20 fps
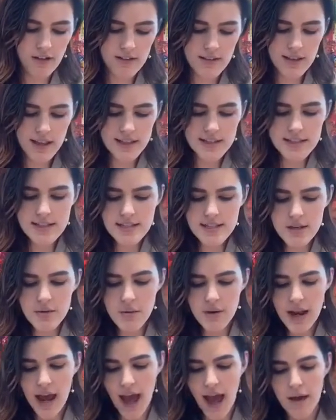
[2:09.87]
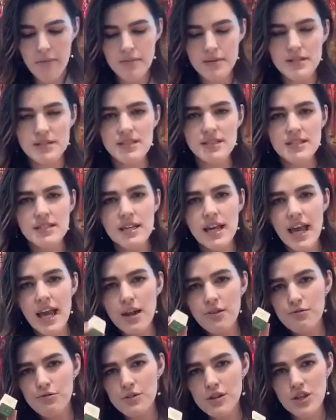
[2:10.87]
Let's see what happens
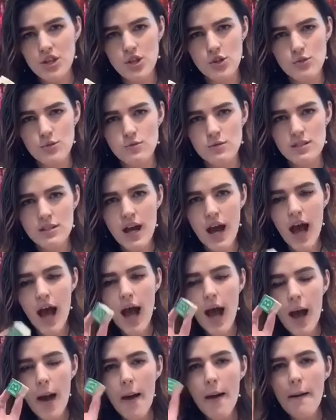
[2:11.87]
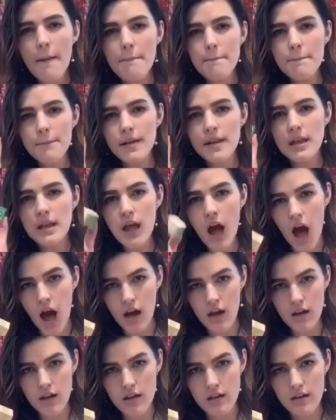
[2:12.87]
if we use a block.
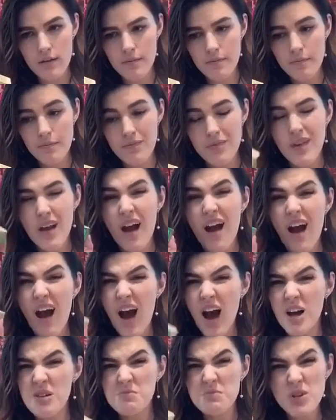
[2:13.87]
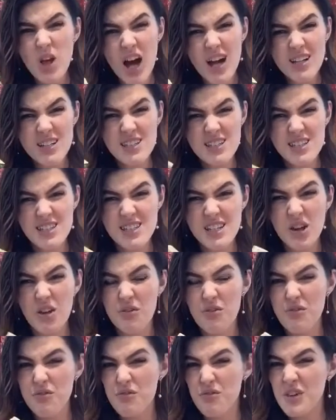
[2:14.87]
A block still
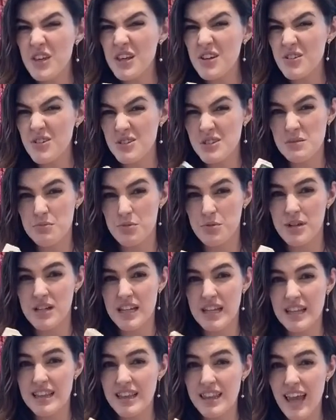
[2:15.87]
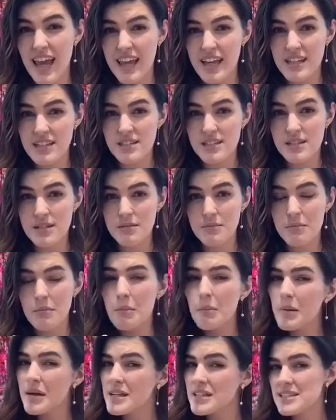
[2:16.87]
feels pretty light,
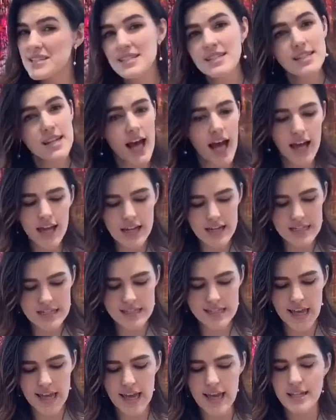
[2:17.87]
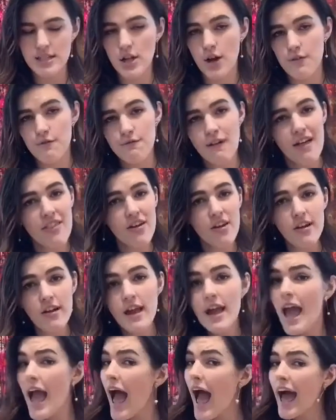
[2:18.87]
but it's not as light as our feather,
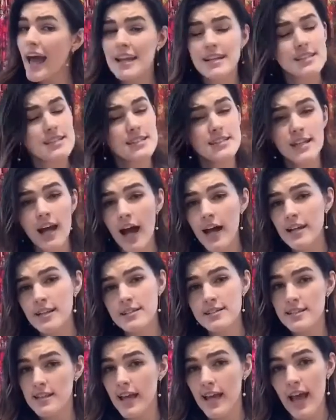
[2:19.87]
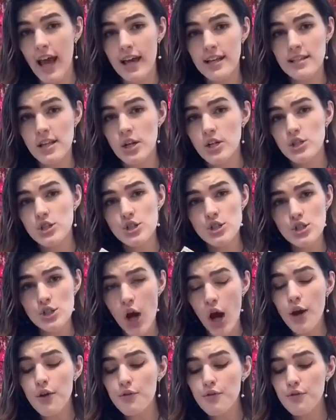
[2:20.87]
and it's not as light as our
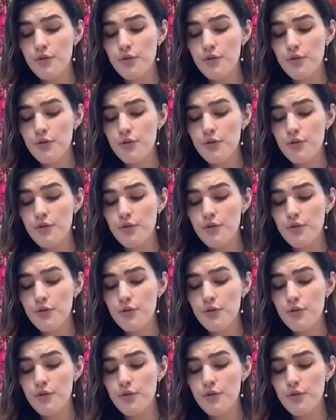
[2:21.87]
scarf.